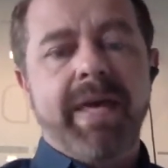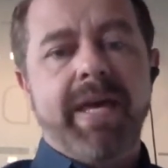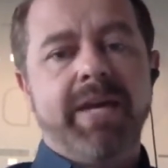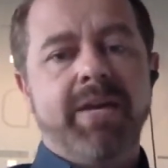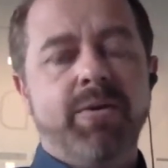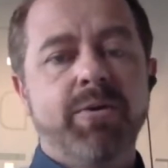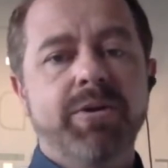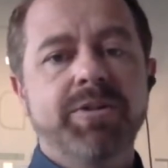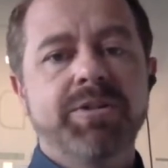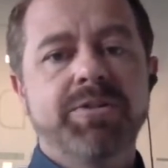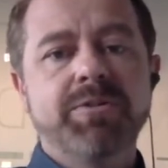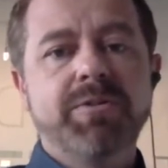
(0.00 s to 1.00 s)
And in order
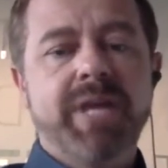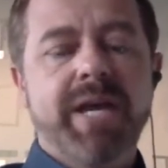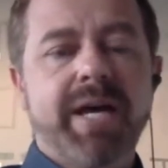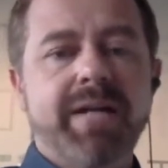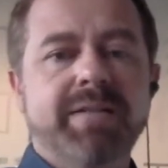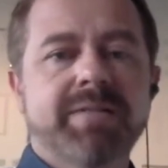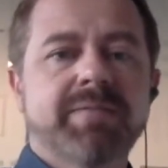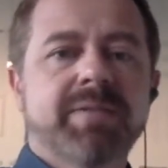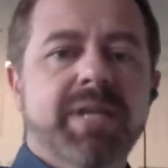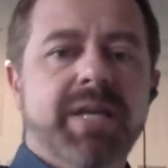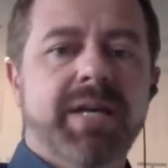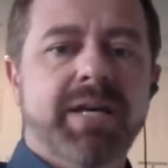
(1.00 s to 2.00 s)
to do that,
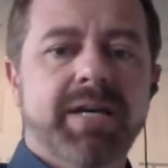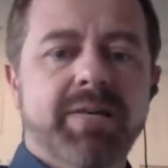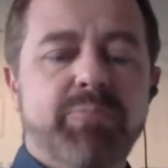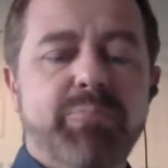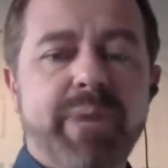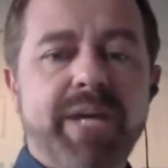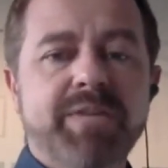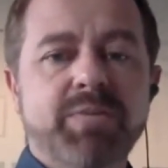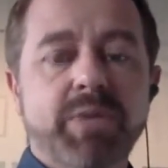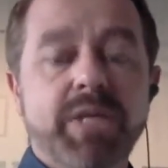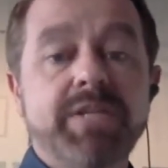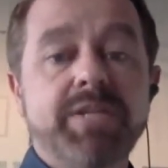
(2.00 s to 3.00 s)
uh, best,
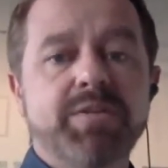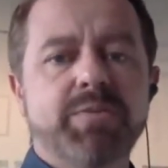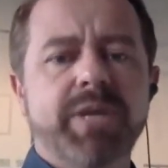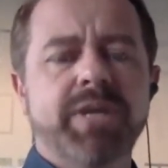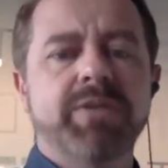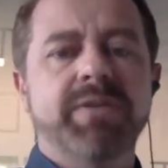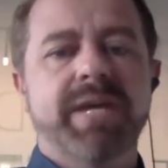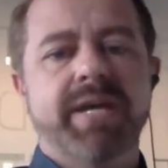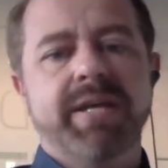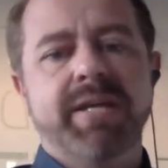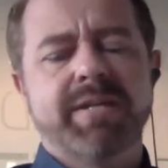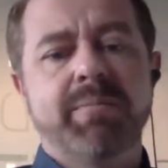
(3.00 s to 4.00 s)
easiest way to do
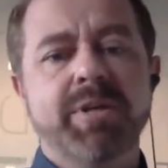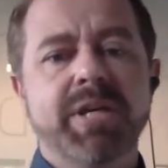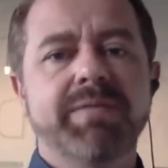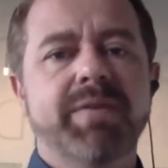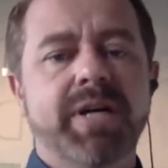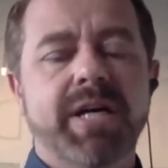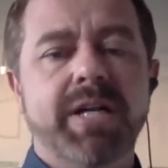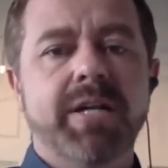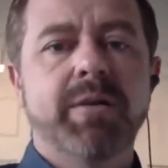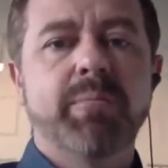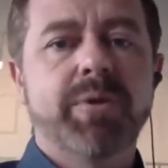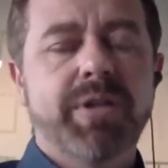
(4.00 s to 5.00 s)
that is I'm going to give a, a
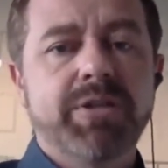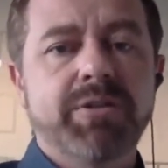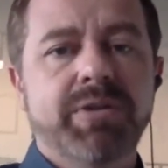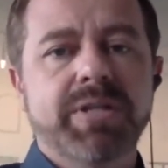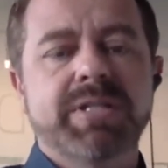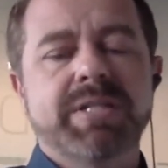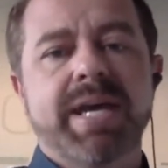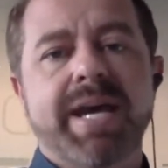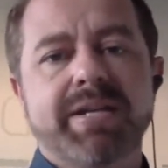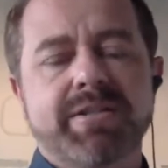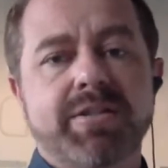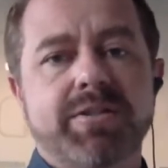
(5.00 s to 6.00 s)
number that you can
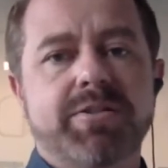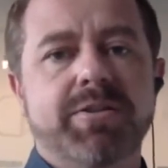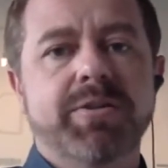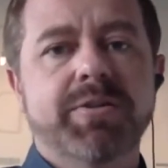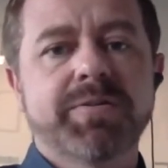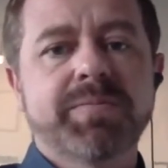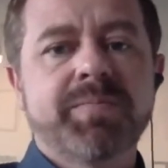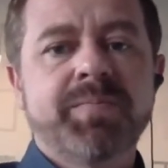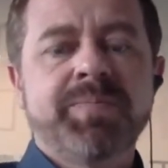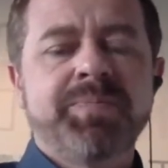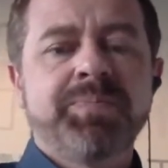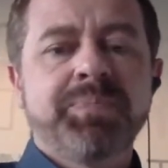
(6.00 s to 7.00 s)
text to.
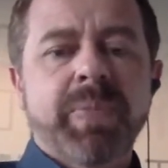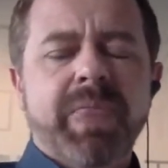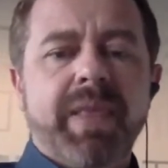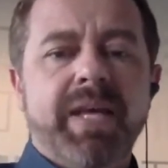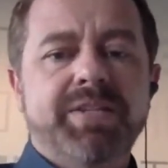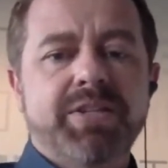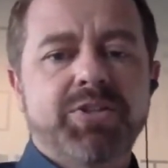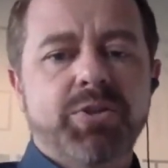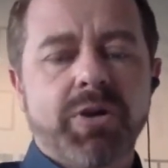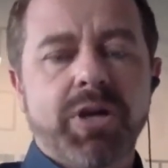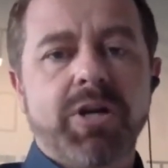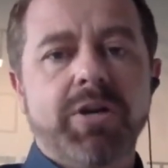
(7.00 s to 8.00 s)
It's a
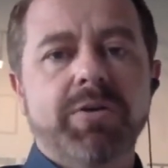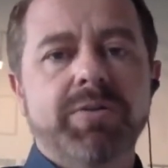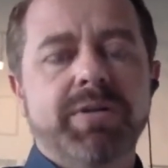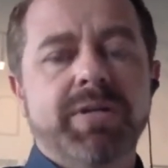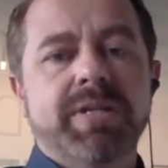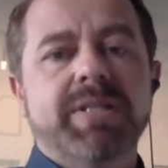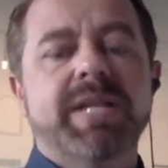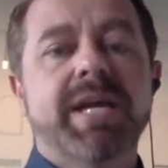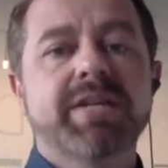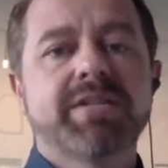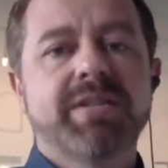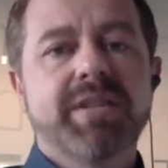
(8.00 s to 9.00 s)
short code.
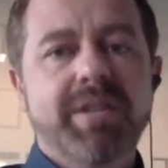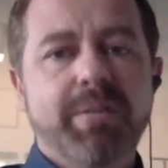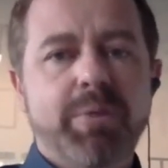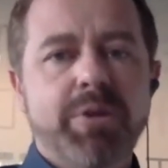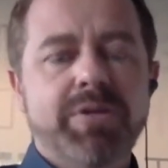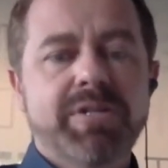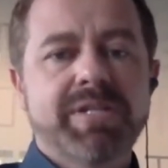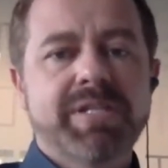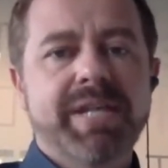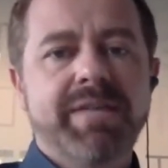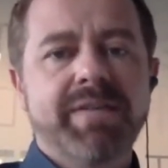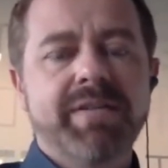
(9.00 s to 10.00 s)
Text to the number
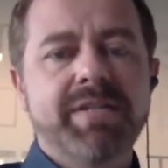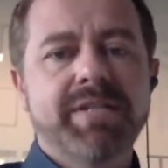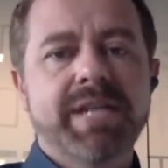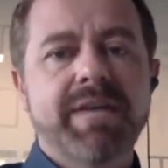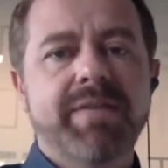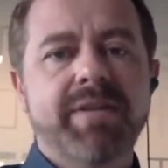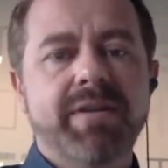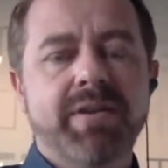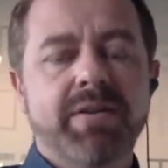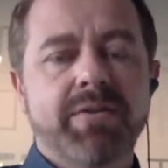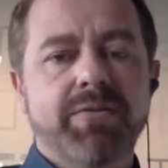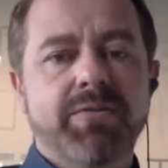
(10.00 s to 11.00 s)

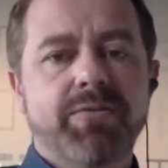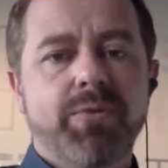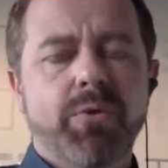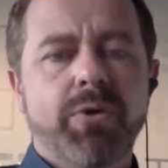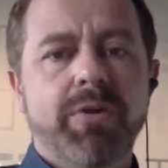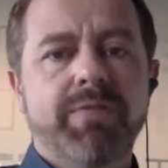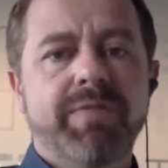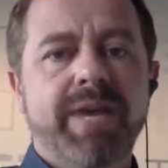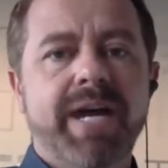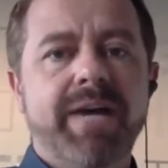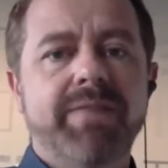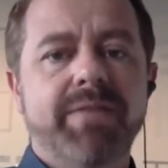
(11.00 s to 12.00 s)

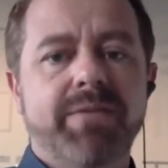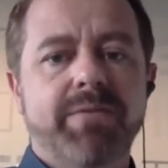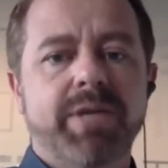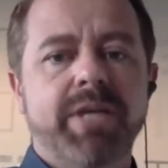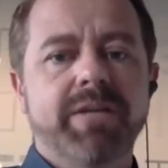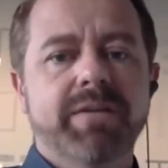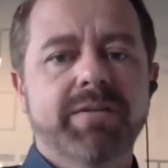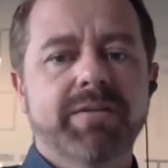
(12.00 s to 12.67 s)
77453.